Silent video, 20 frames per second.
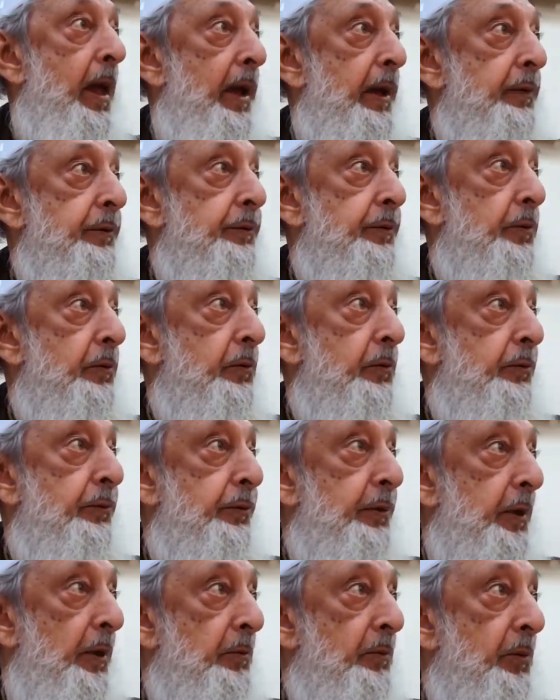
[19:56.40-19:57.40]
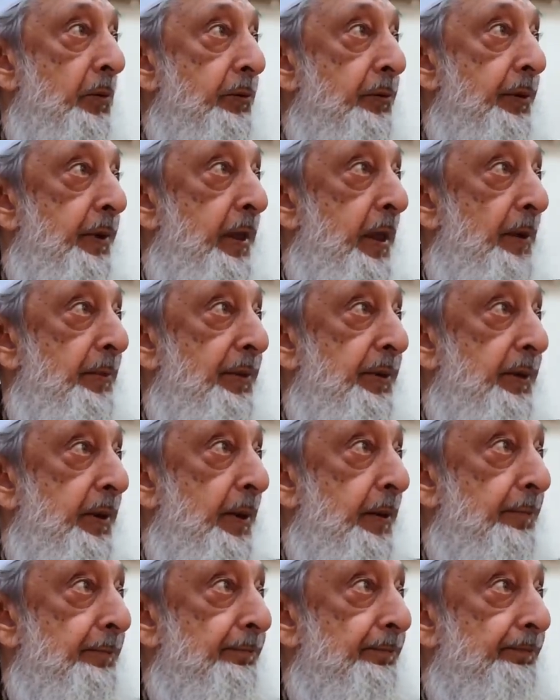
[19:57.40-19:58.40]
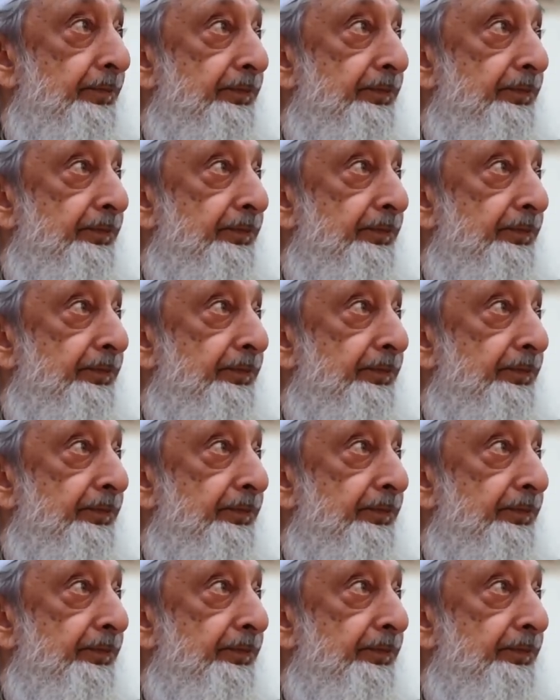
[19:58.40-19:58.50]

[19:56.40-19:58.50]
And Jerusalem was the capital.